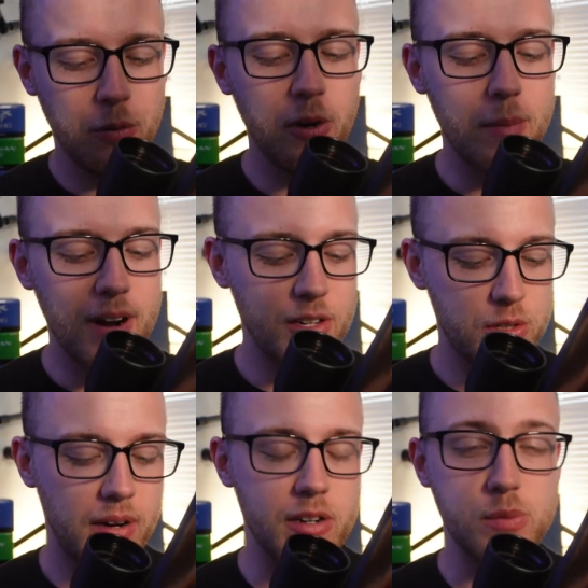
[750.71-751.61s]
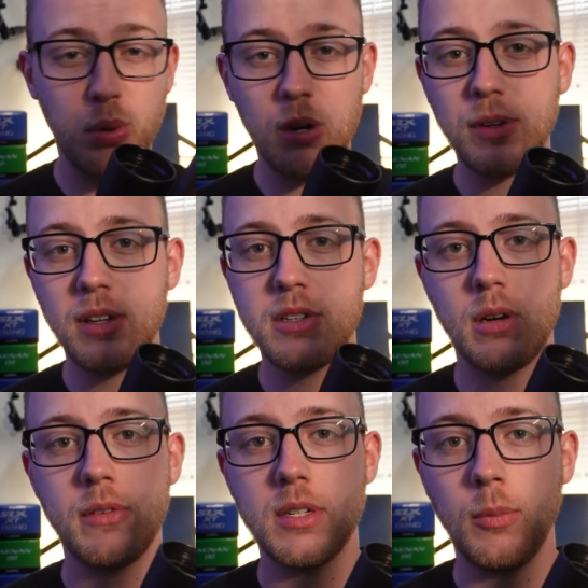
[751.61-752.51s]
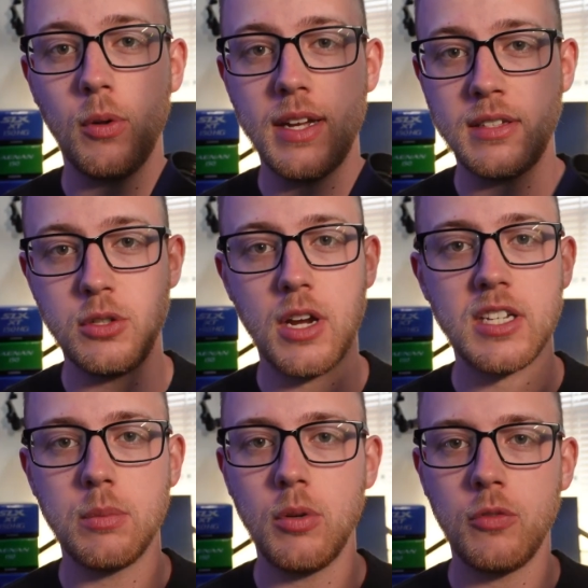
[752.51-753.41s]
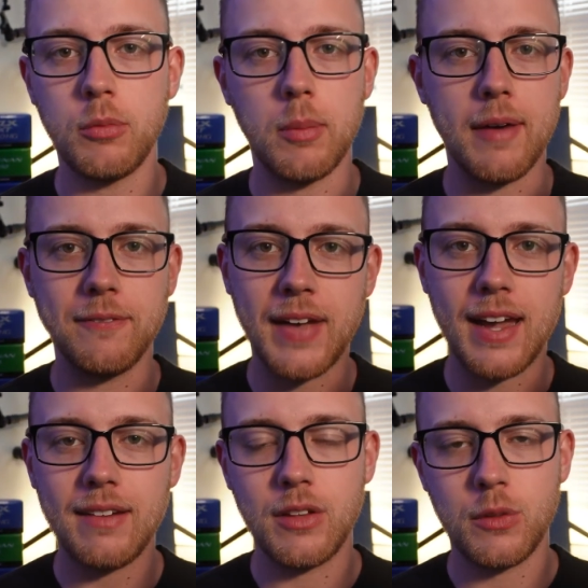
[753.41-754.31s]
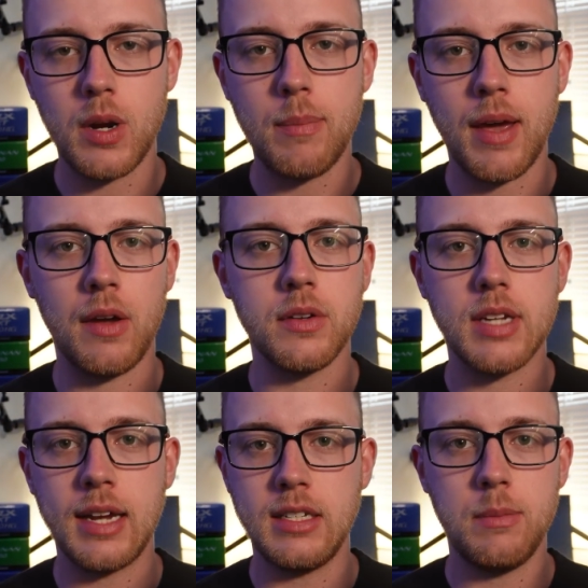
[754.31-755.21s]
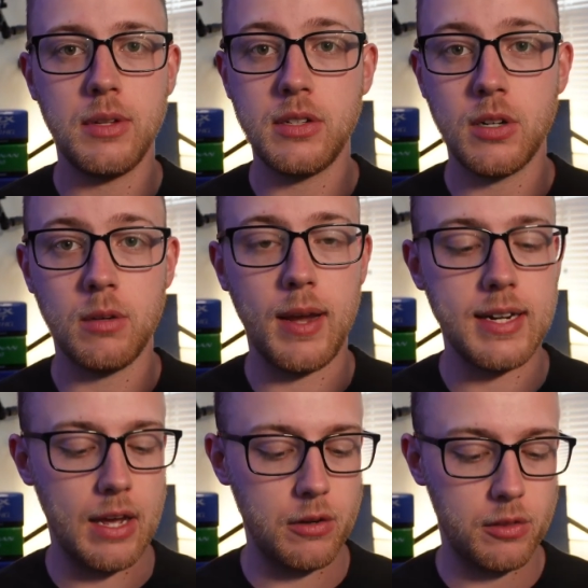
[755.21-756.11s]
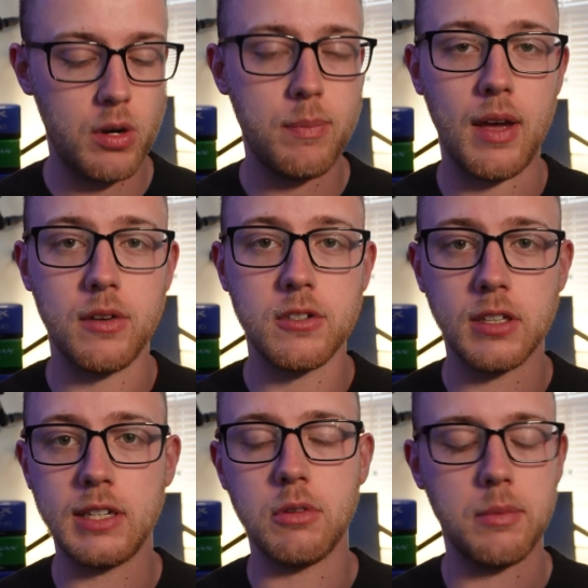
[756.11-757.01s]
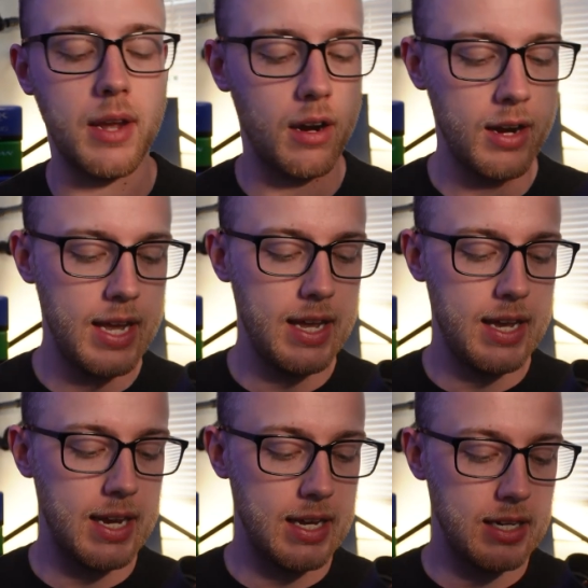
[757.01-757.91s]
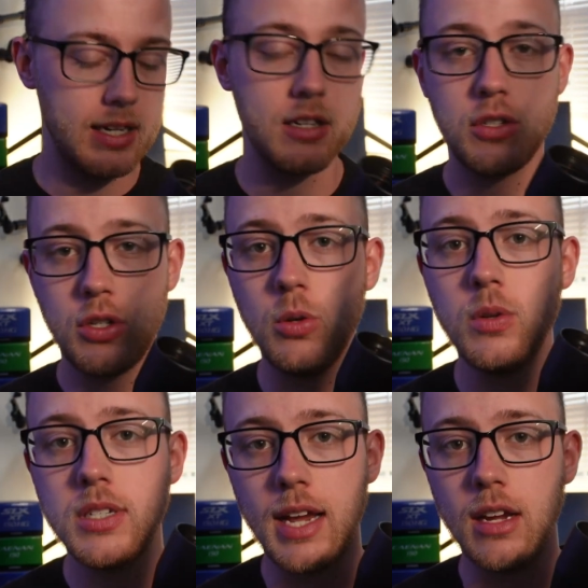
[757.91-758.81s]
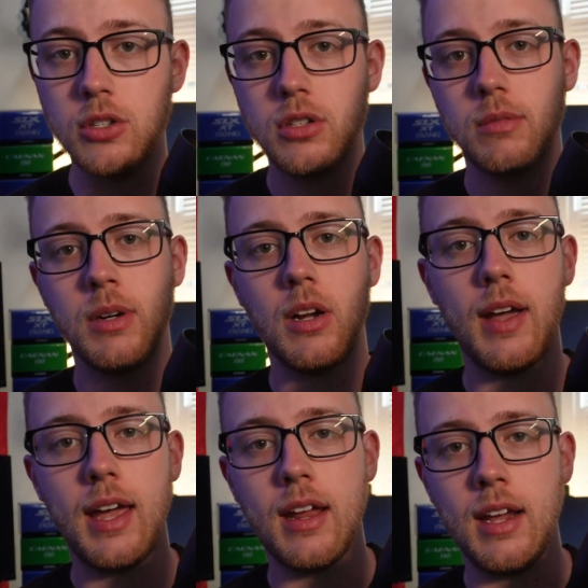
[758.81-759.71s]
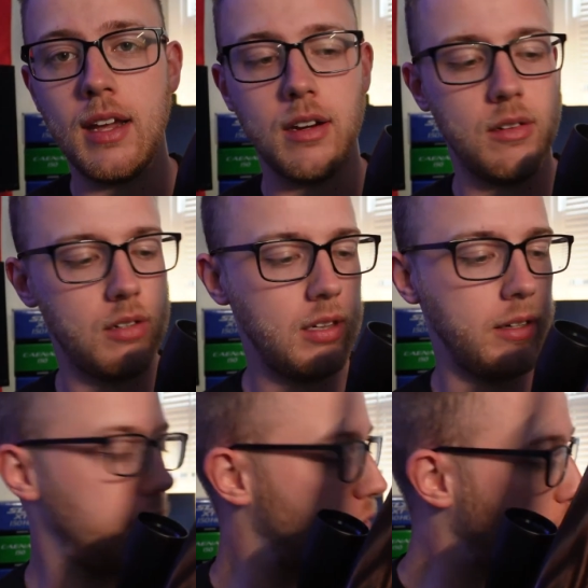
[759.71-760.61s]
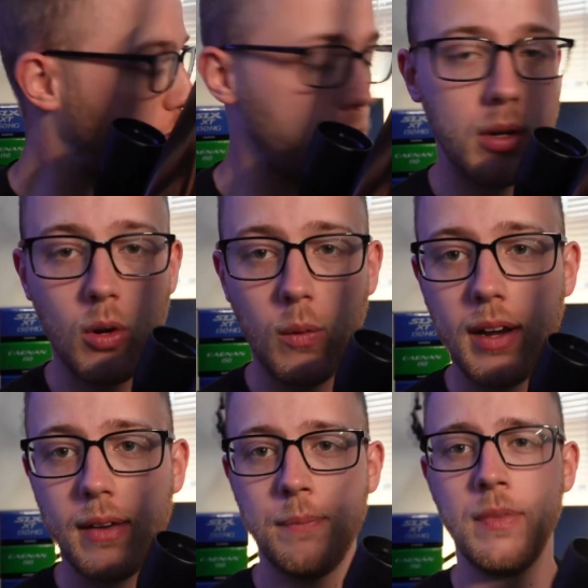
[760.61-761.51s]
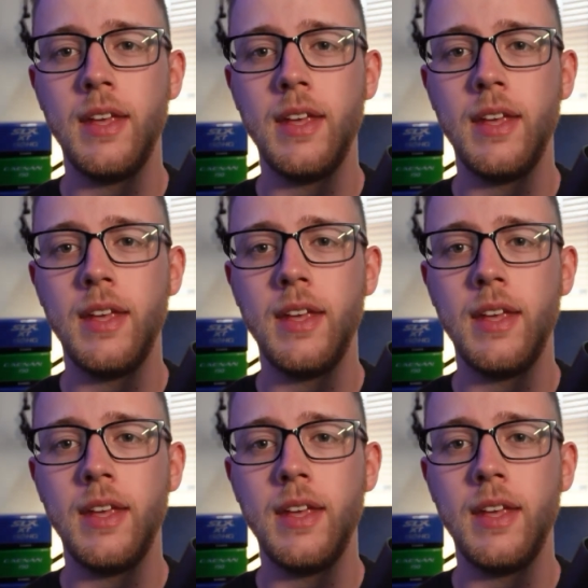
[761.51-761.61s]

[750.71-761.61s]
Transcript: The Ruger American trigger is perfectly serviceable. It's adjustable from about 5 to 3 pounds. I typically turn mine down to 3 pounds and leave them there, and it is 2-stage. I'm going to go ahead and clear this rifle real quick.